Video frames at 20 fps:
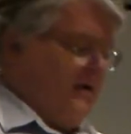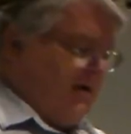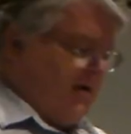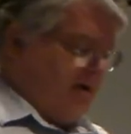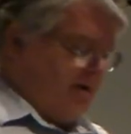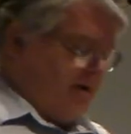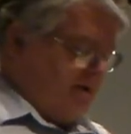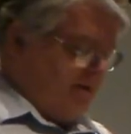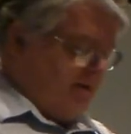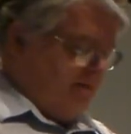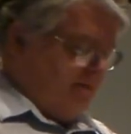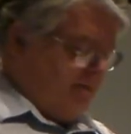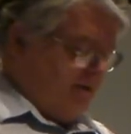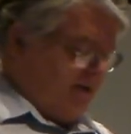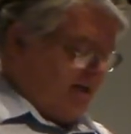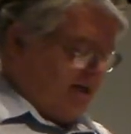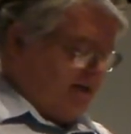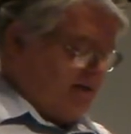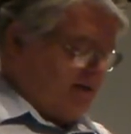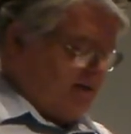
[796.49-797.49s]
but
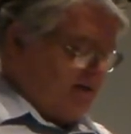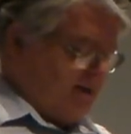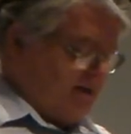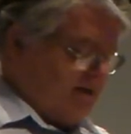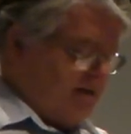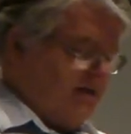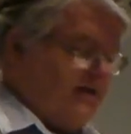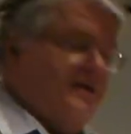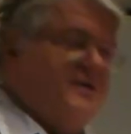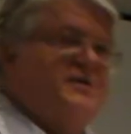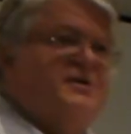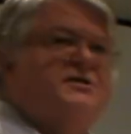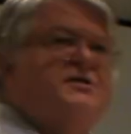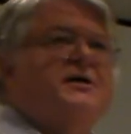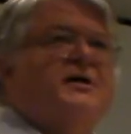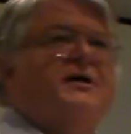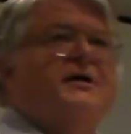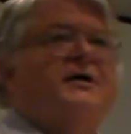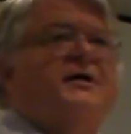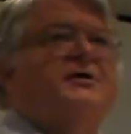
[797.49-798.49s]
that's an
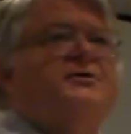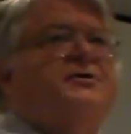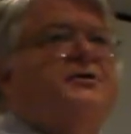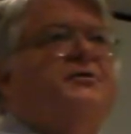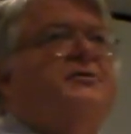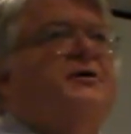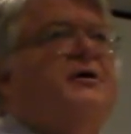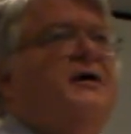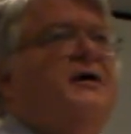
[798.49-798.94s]
existing issue.